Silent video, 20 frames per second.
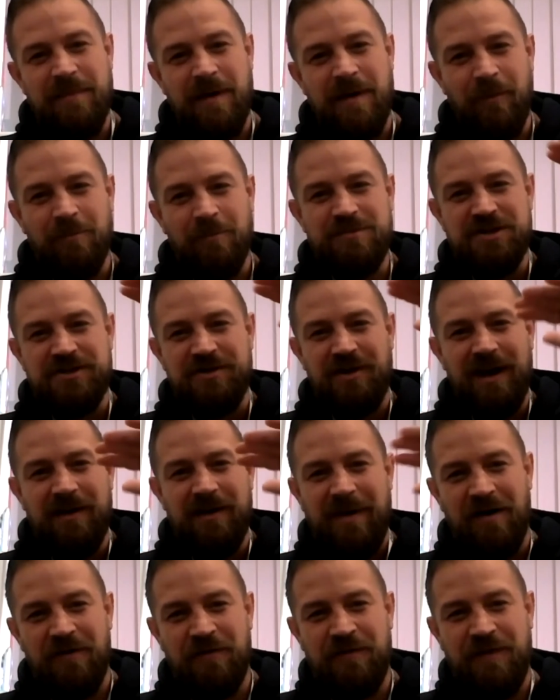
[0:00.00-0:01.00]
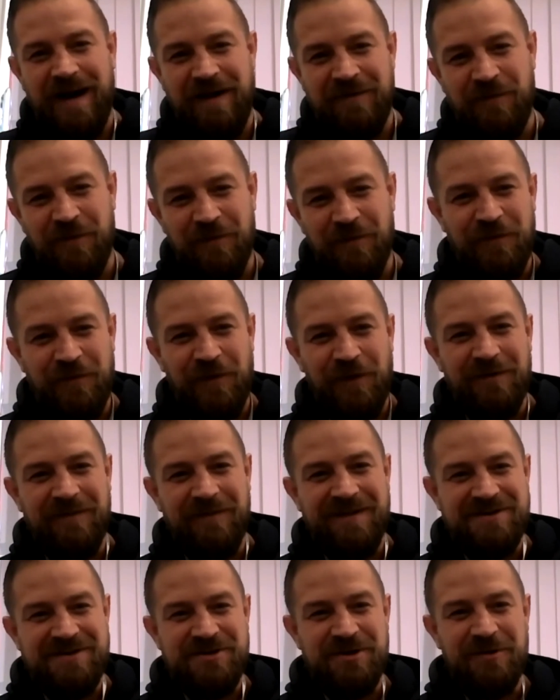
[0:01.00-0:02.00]
mum, she's only about
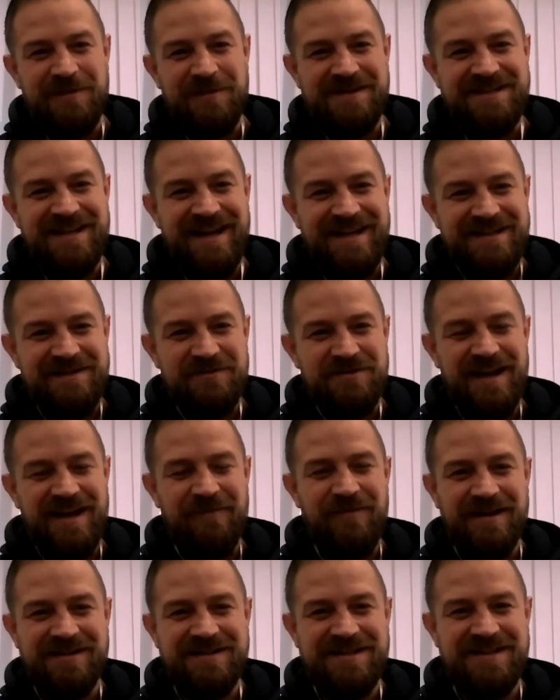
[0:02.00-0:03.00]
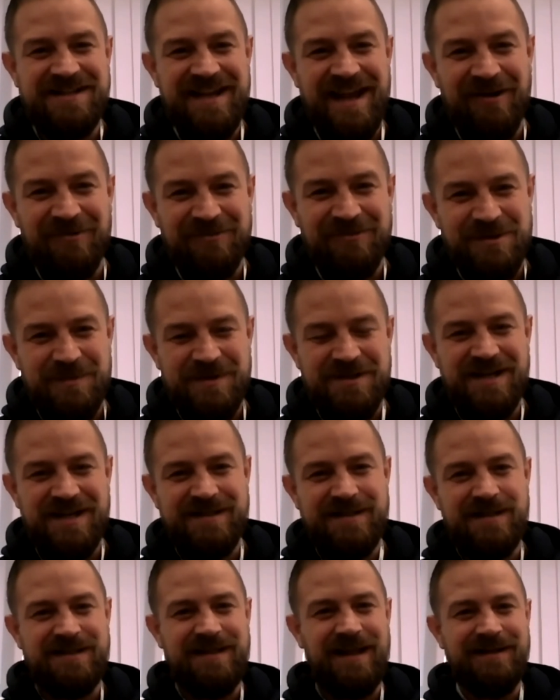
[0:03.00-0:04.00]
5'4", and she always says if she ever has to say out to me, she
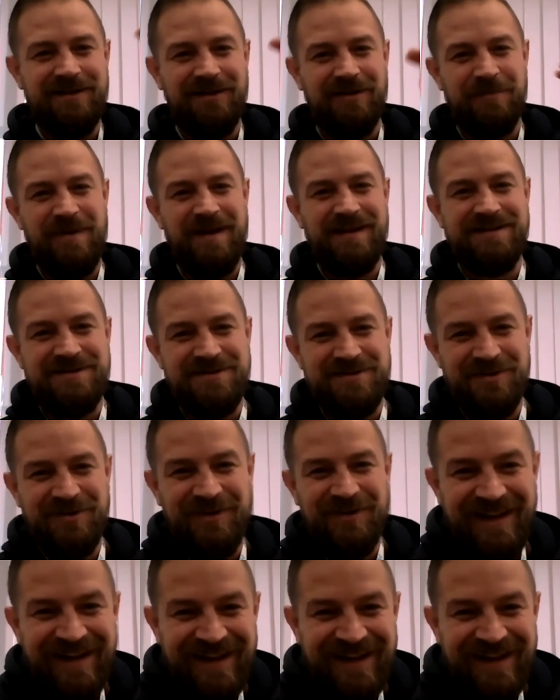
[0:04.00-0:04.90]
has to stand on a pedestal.